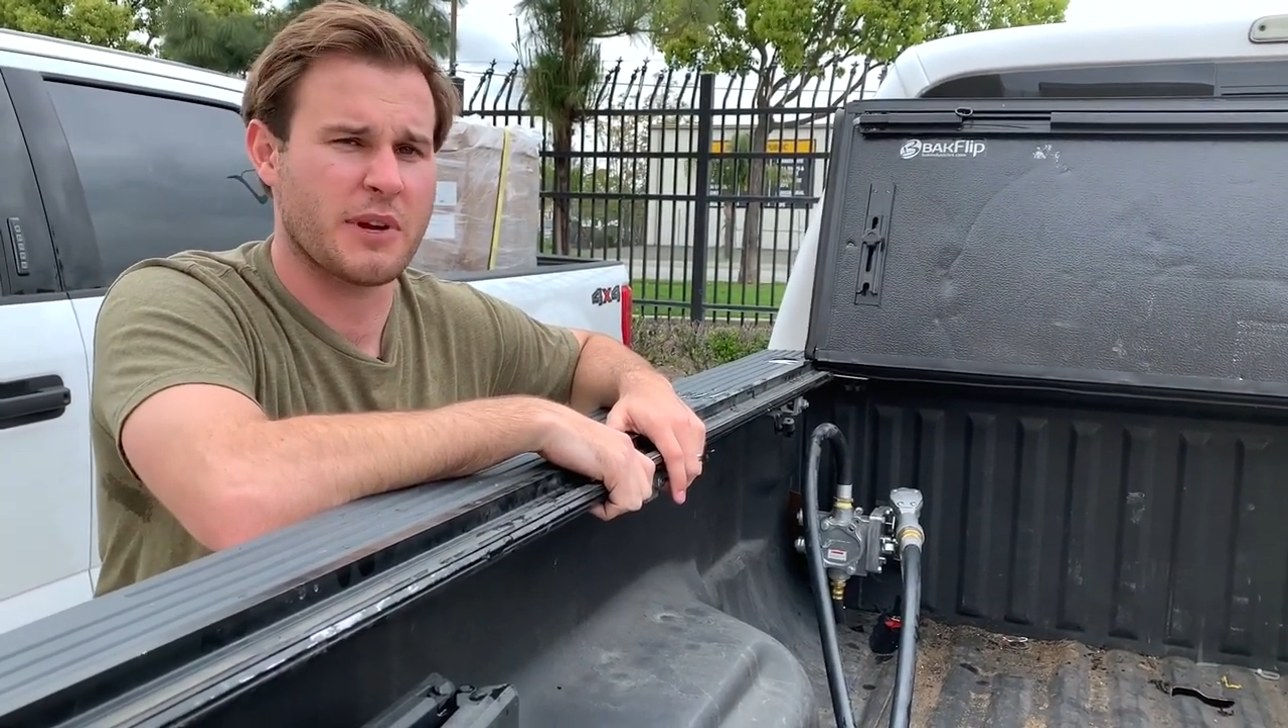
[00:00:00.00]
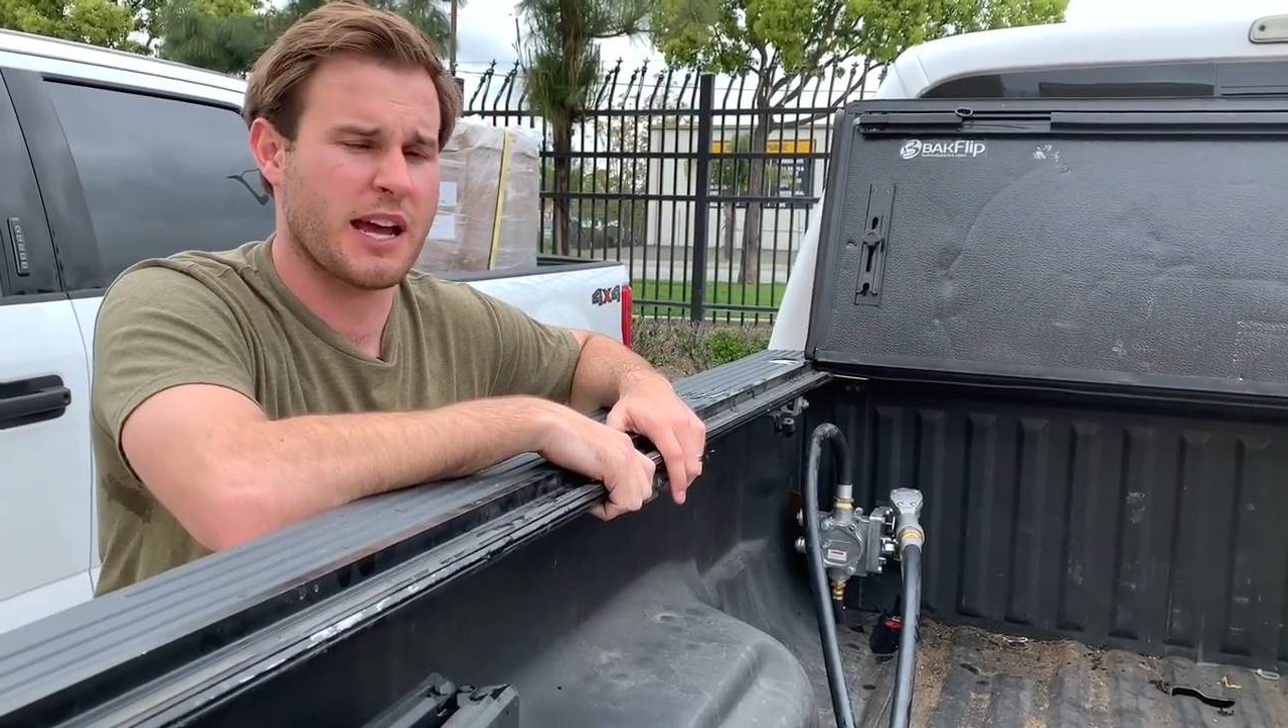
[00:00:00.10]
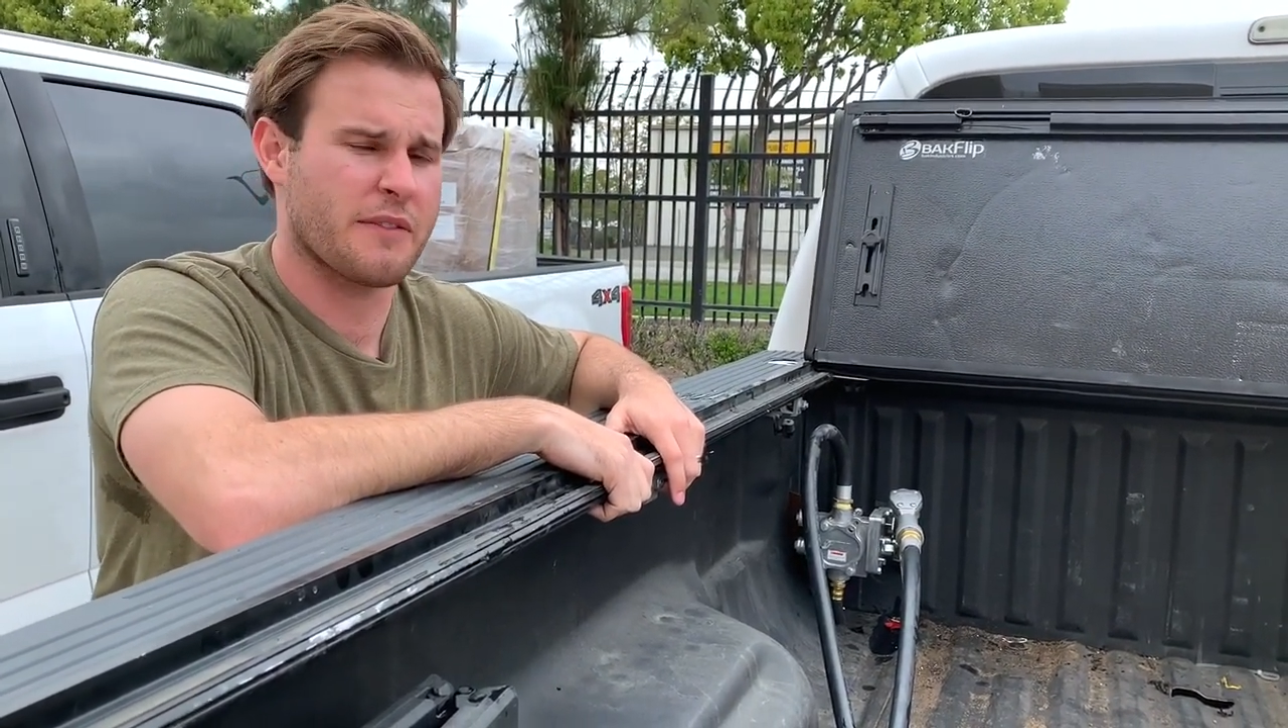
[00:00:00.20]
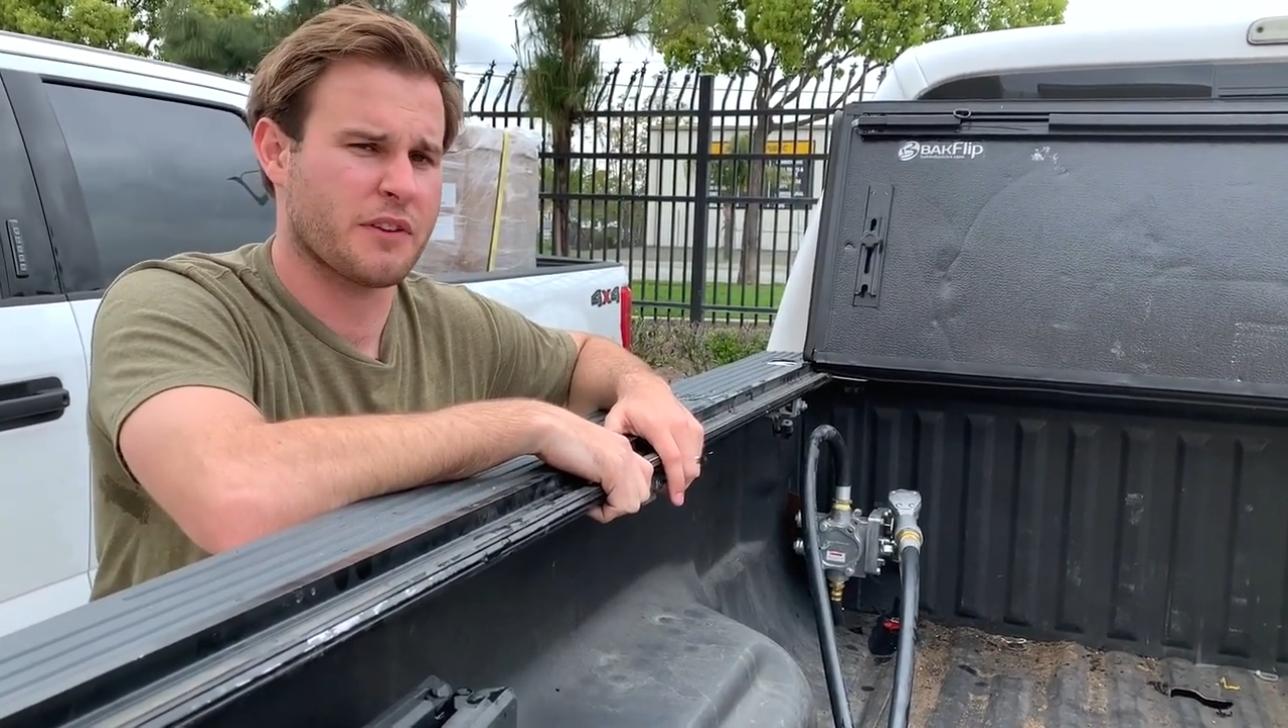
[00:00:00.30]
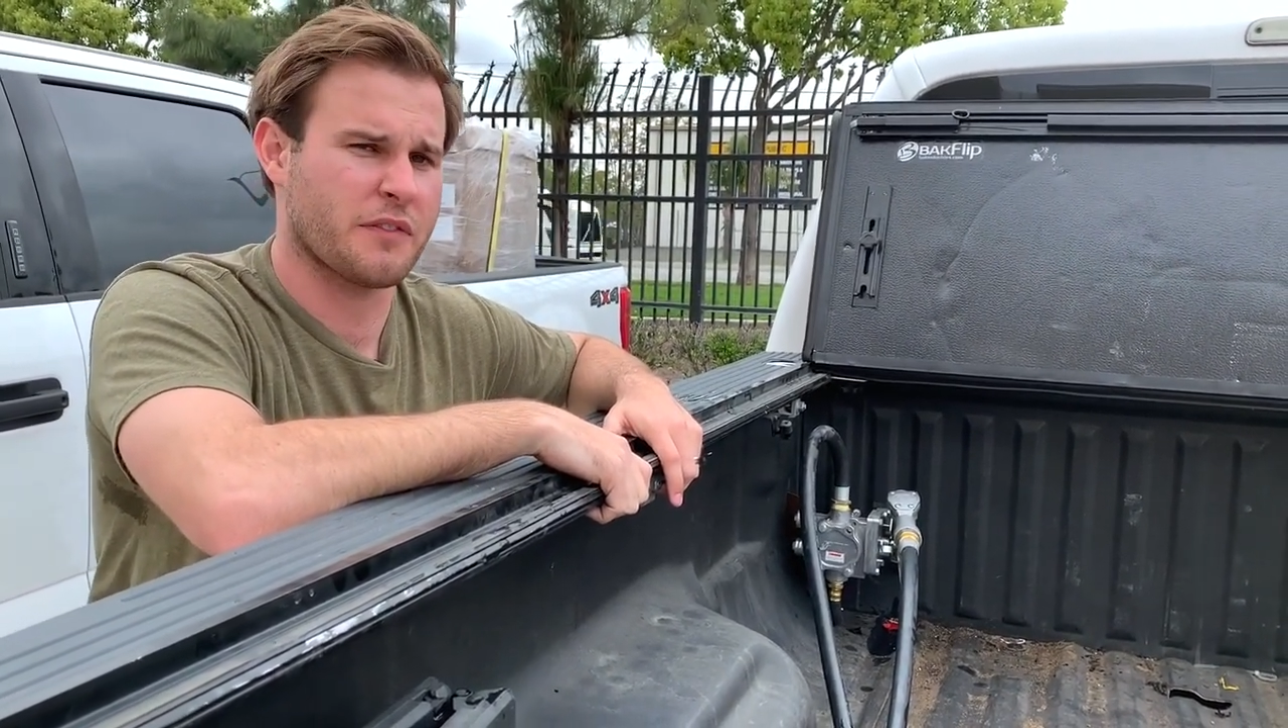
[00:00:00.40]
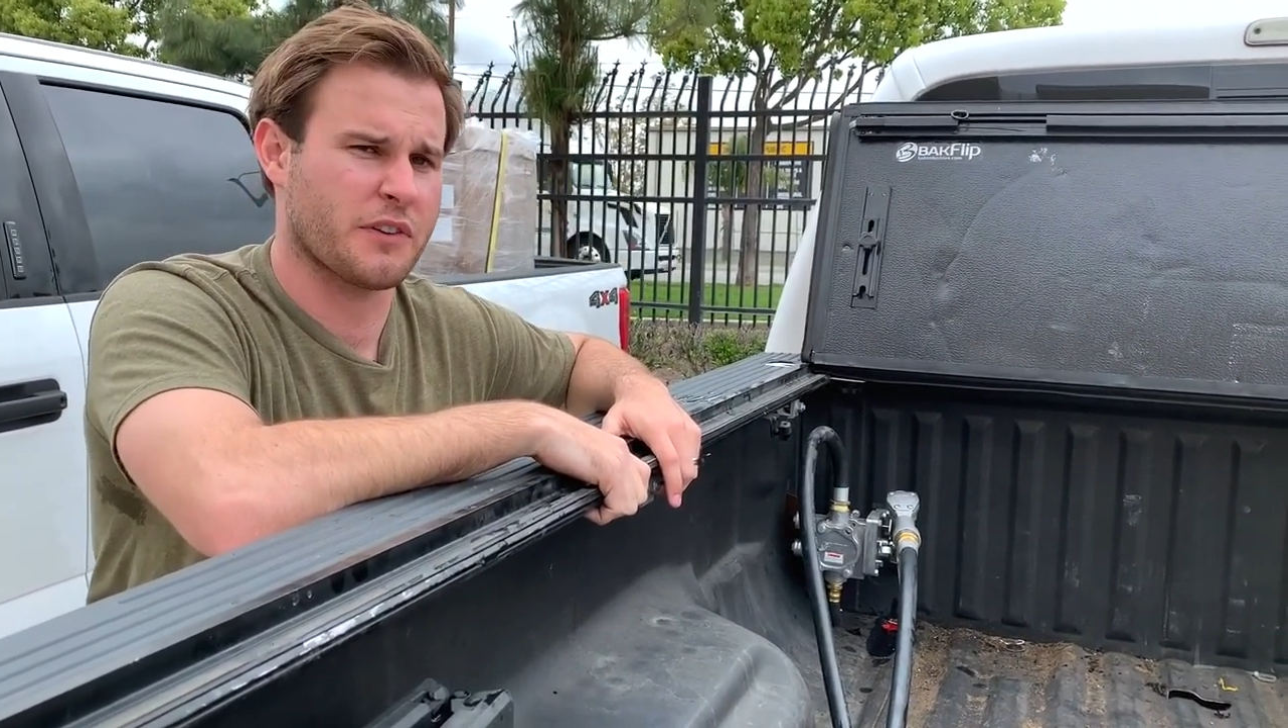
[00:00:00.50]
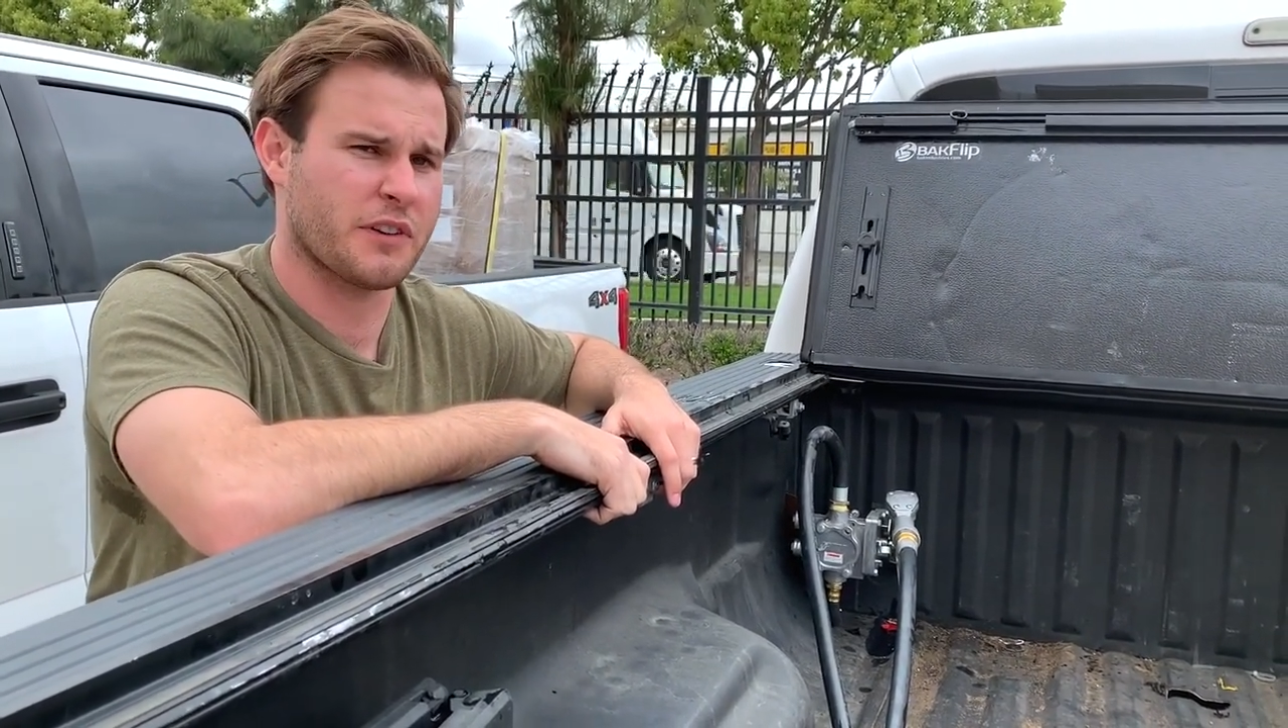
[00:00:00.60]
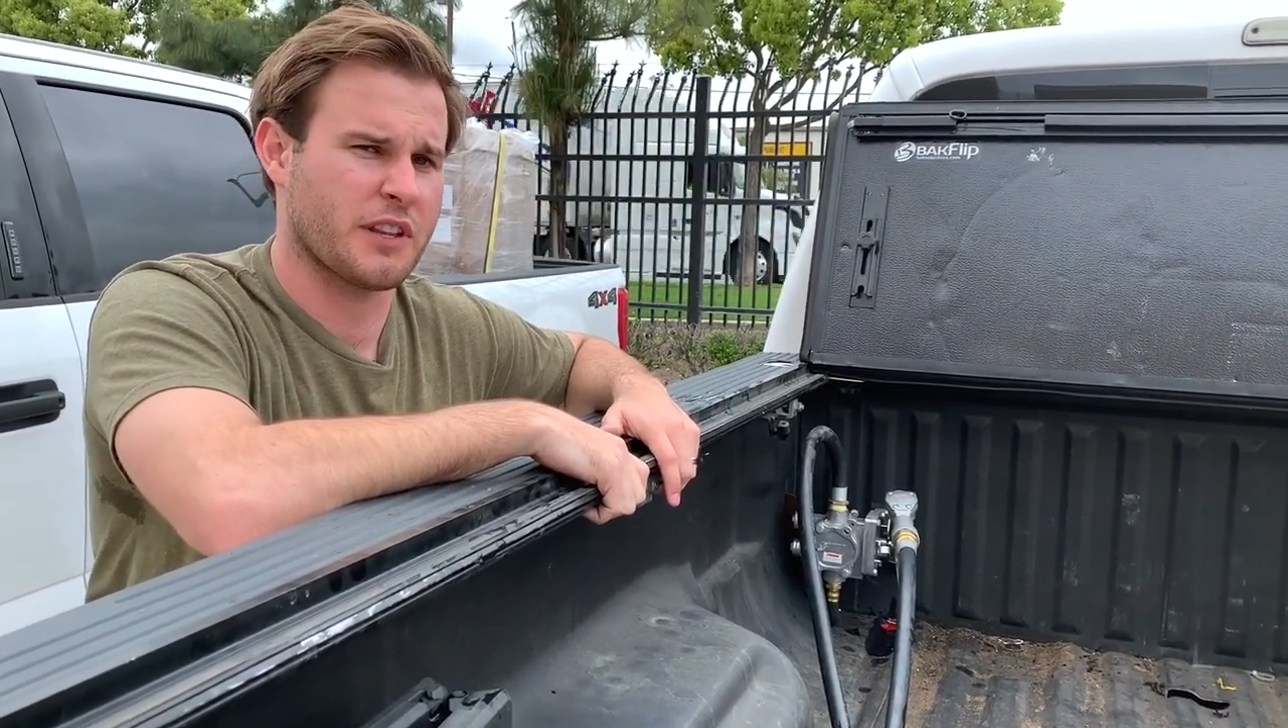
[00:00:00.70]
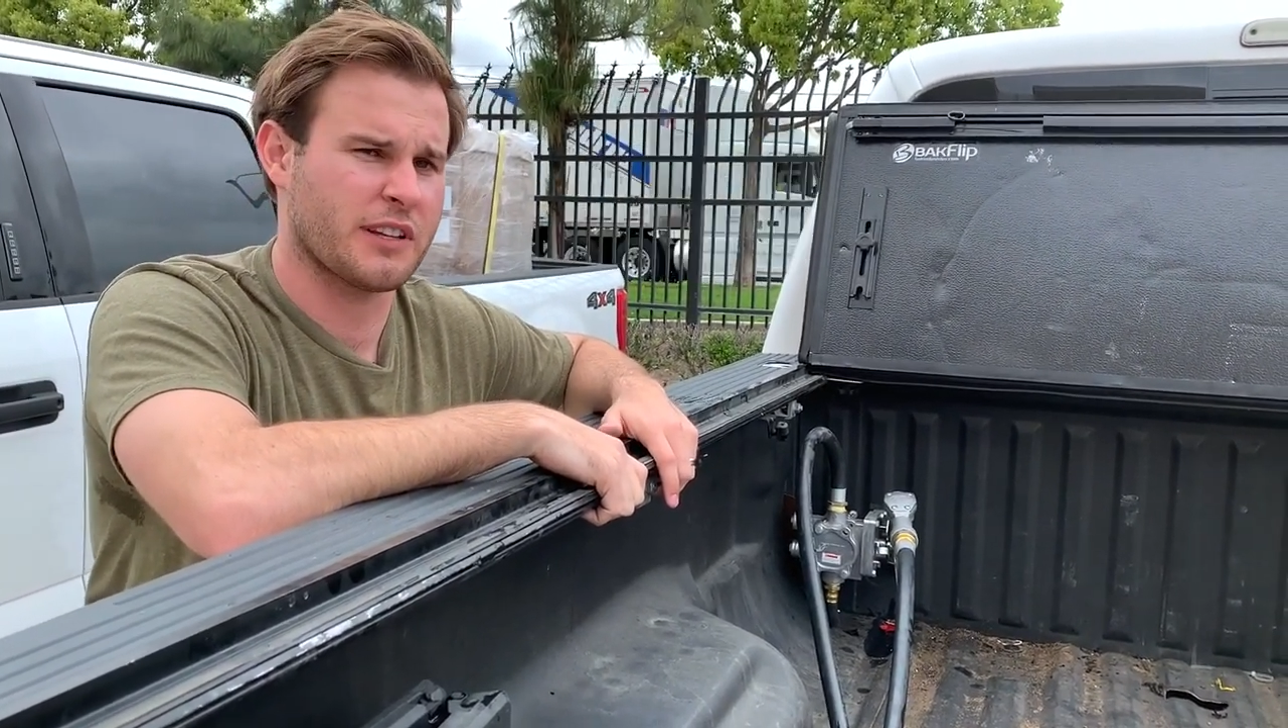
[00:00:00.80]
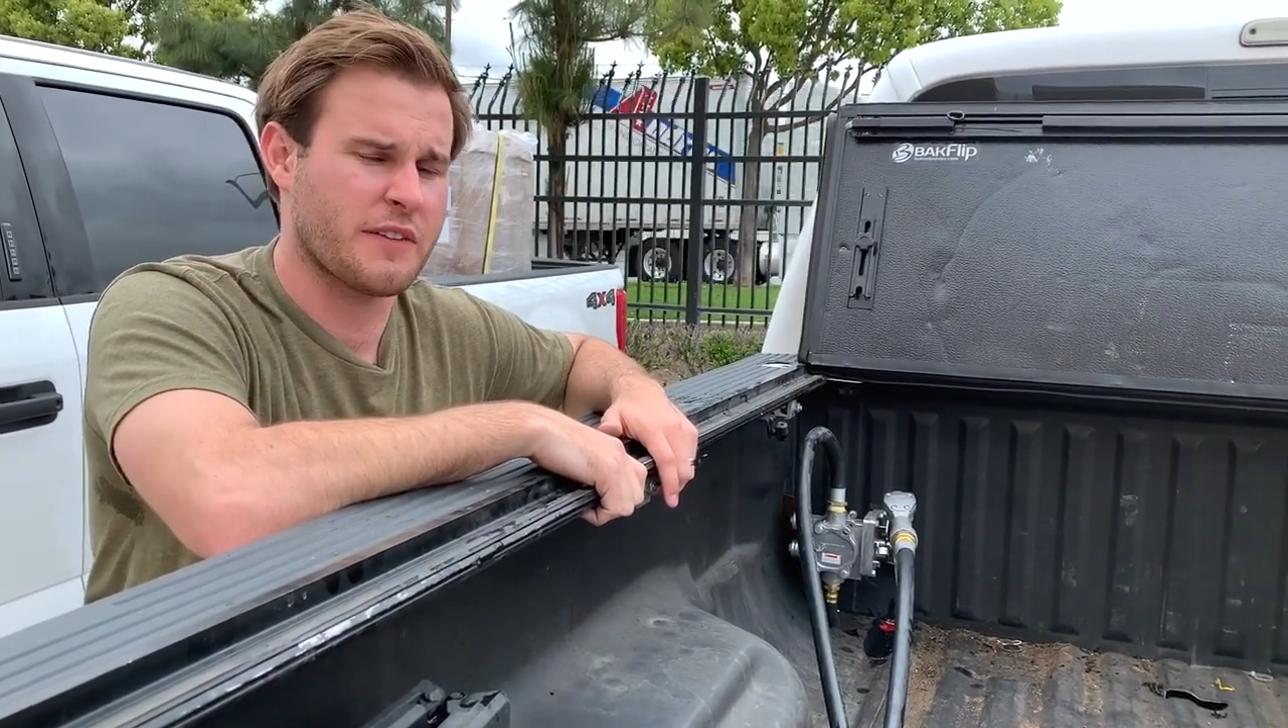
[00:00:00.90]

we have this for the